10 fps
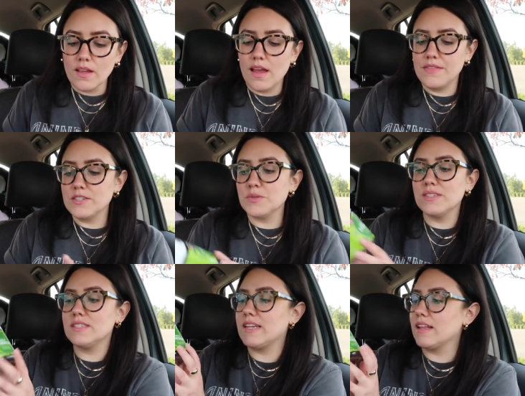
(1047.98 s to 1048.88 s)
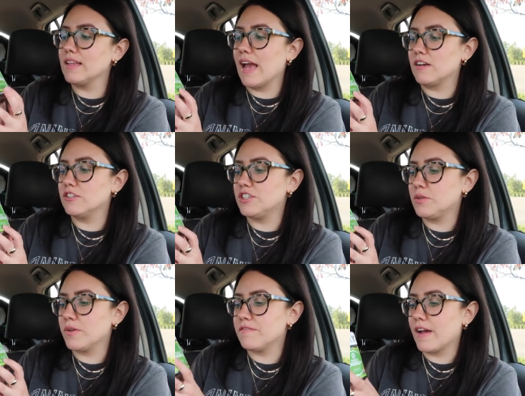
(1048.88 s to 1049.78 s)
and this was the daily
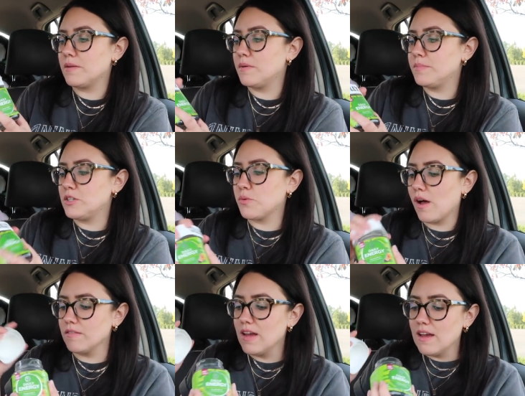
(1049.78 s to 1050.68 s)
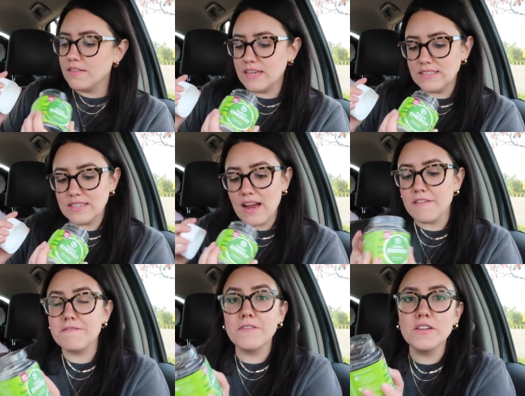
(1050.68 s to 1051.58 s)
energy with vitamin B12. These did
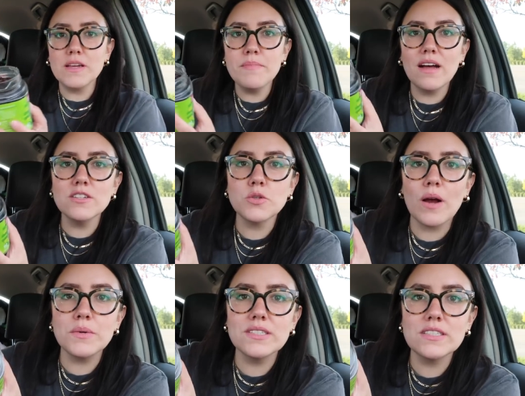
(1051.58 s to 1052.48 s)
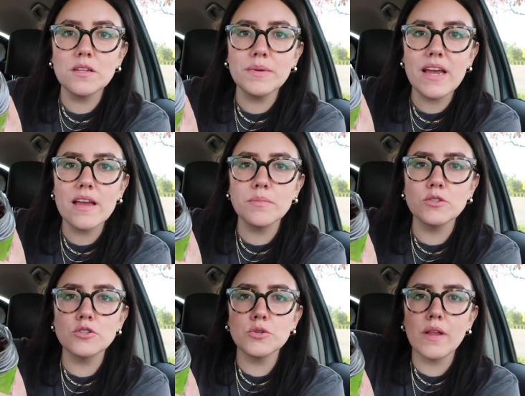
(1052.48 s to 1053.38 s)
not fully melt, so I will still be
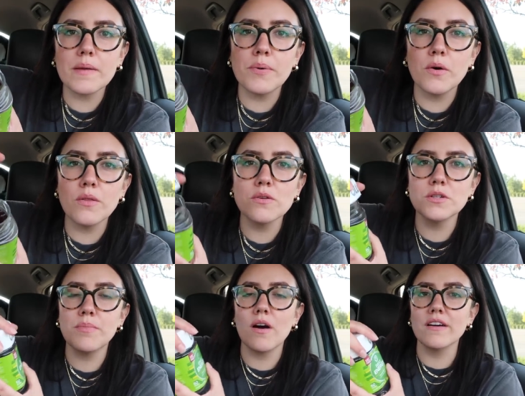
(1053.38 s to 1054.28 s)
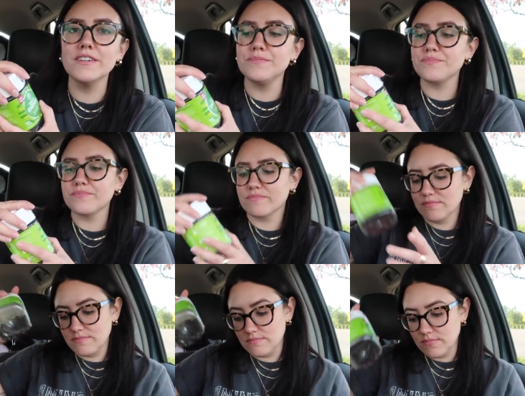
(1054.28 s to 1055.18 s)
able to like pull those apart.
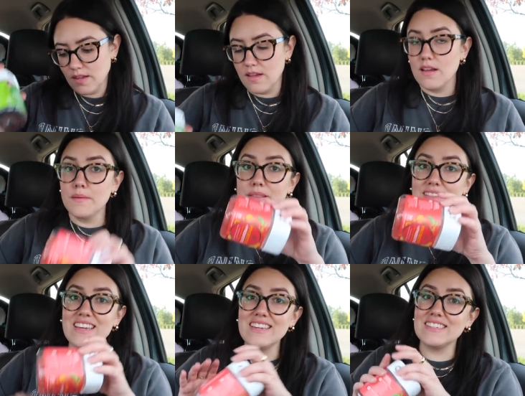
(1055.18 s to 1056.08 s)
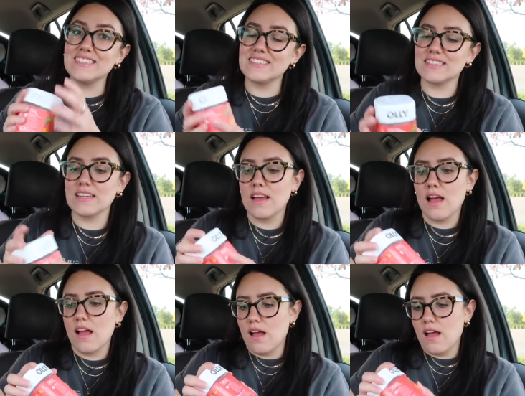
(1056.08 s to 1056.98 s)
But these,
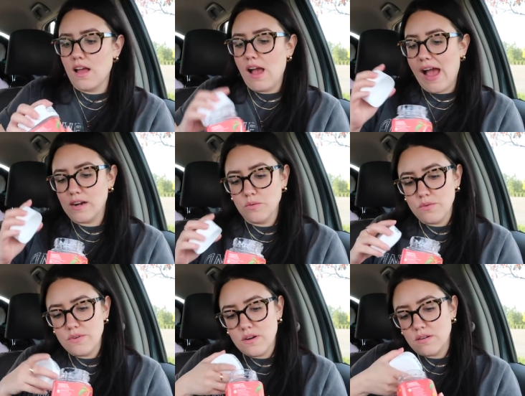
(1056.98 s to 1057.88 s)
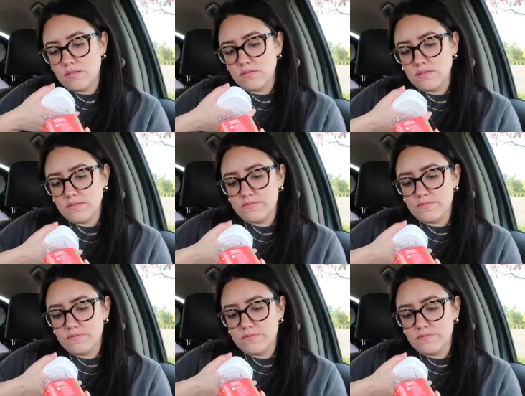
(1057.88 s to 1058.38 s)
I don't know.